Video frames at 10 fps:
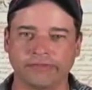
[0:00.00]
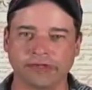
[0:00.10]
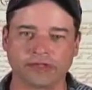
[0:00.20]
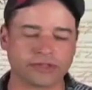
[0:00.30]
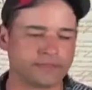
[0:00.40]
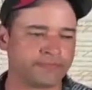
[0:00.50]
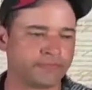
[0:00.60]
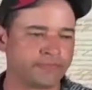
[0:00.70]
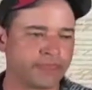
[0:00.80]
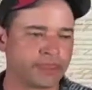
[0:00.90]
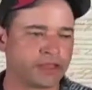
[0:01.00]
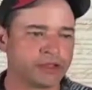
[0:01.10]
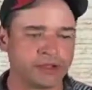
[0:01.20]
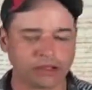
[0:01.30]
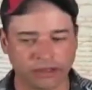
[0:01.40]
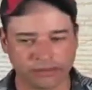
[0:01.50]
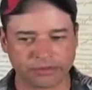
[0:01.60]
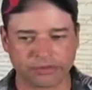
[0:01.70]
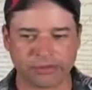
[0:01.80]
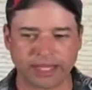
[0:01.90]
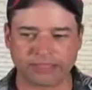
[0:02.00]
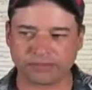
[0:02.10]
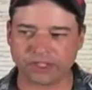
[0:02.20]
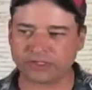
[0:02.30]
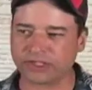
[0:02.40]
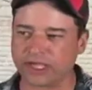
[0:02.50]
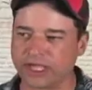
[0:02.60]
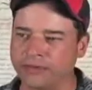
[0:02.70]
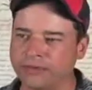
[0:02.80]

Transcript: us. That being said,